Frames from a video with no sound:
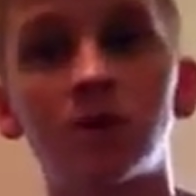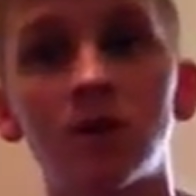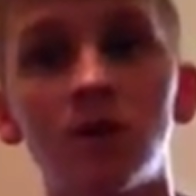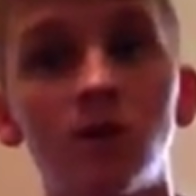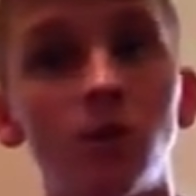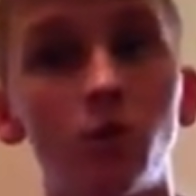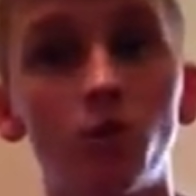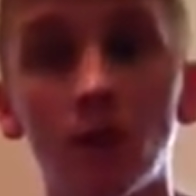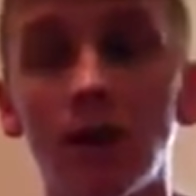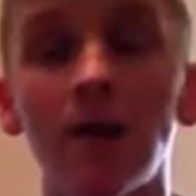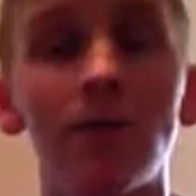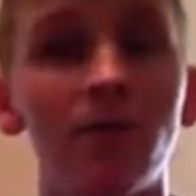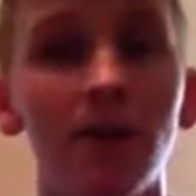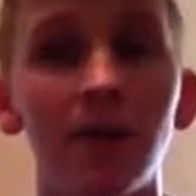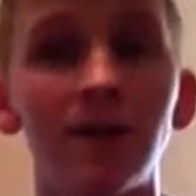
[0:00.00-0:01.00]
can do
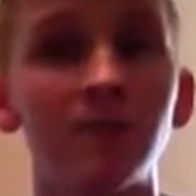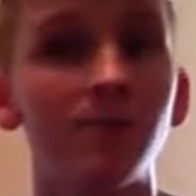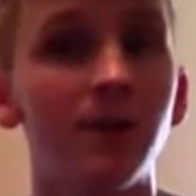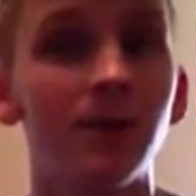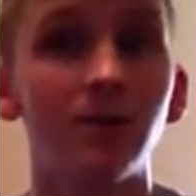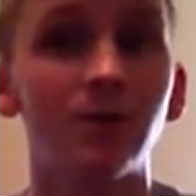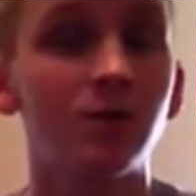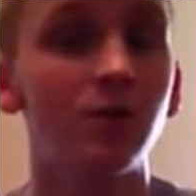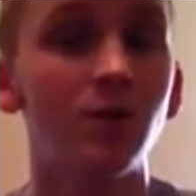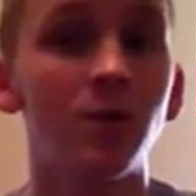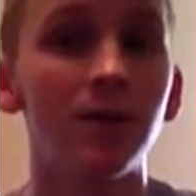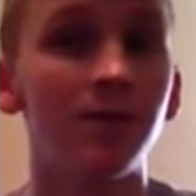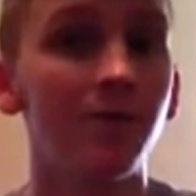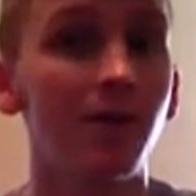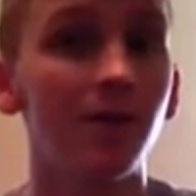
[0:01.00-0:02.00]
great things by just
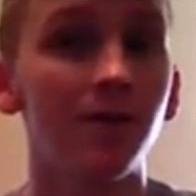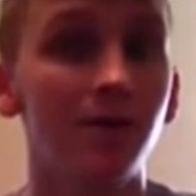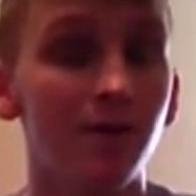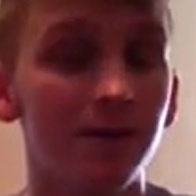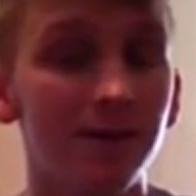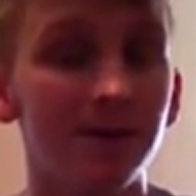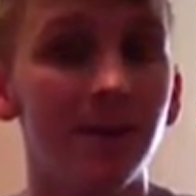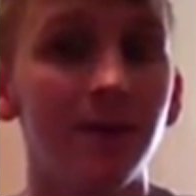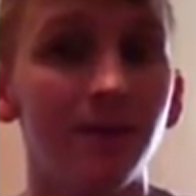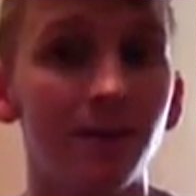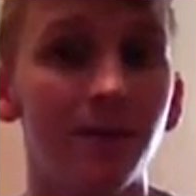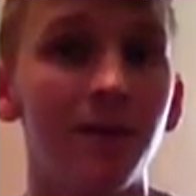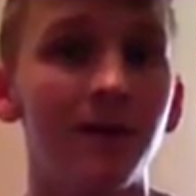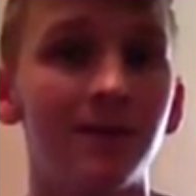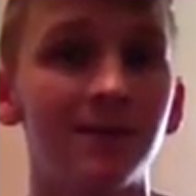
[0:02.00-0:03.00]
doing very, very safe
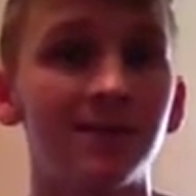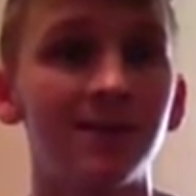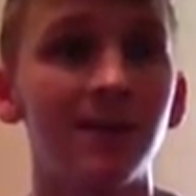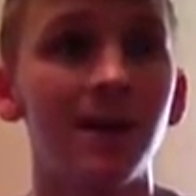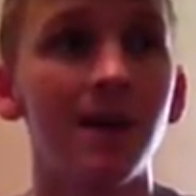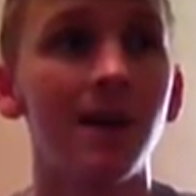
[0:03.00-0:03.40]
things.